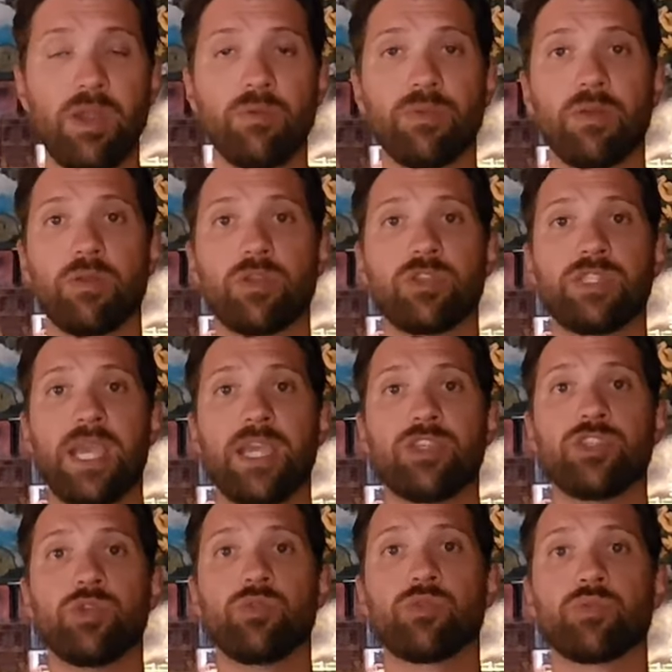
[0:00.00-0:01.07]
Note
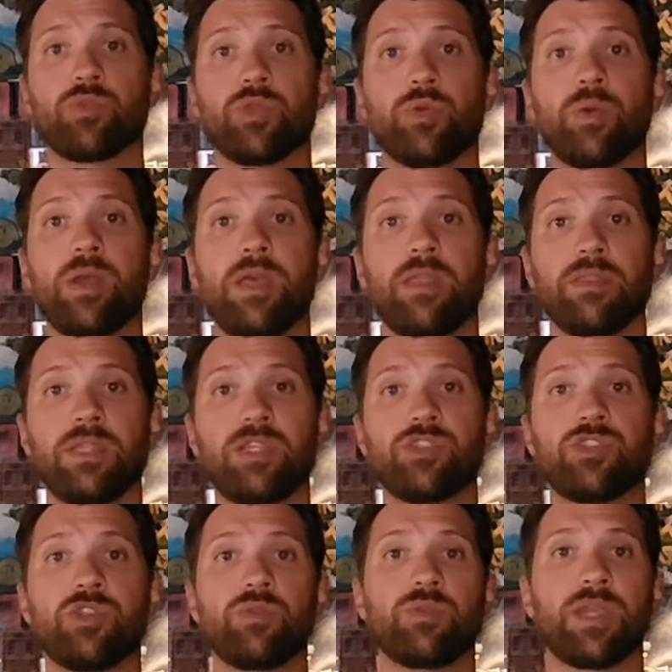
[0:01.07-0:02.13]
takes you through these
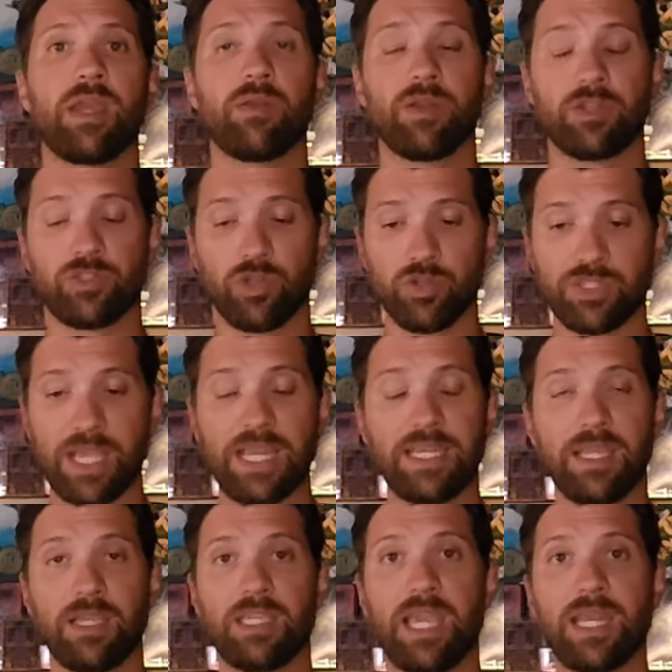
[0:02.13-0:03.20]
two characters
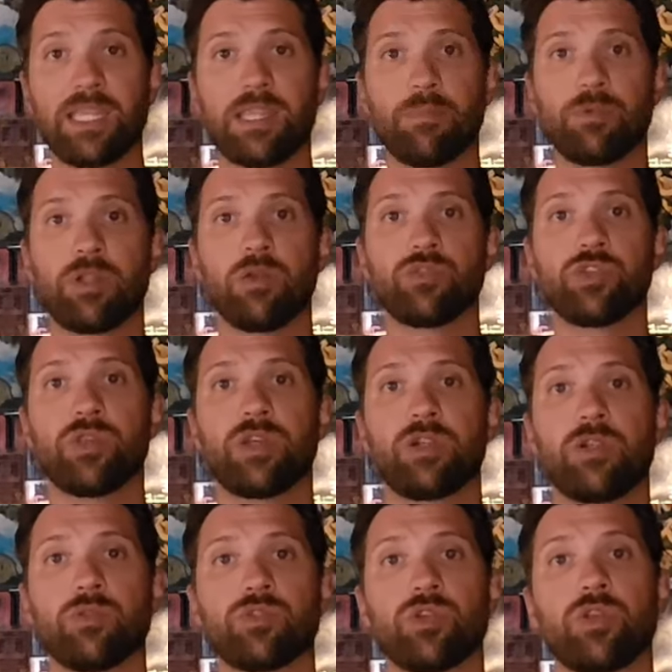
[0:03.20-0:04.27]
and getting them closer and
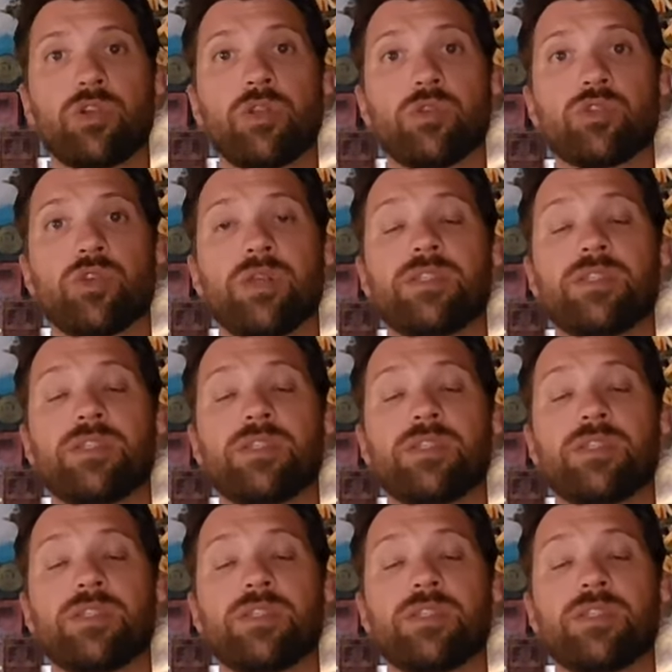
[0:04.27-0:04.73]
closer and closer